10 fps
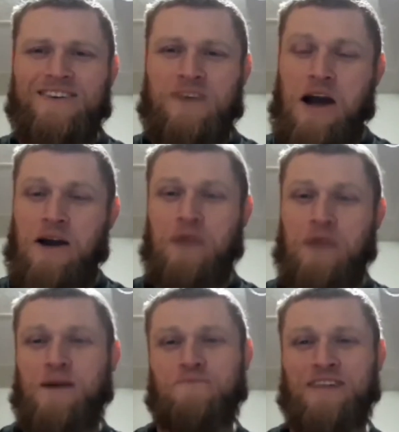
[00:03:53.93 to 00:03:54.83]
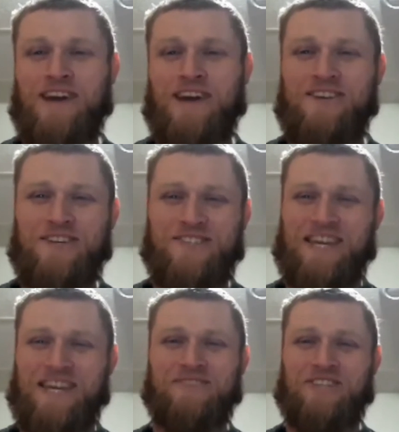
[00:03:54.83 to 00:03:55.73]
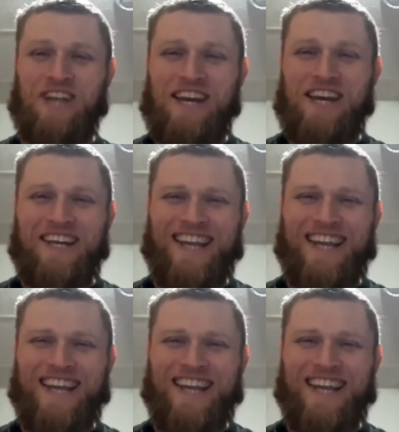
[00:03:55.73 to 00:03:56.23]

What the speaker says: I'm flattered you would say I'm a giant.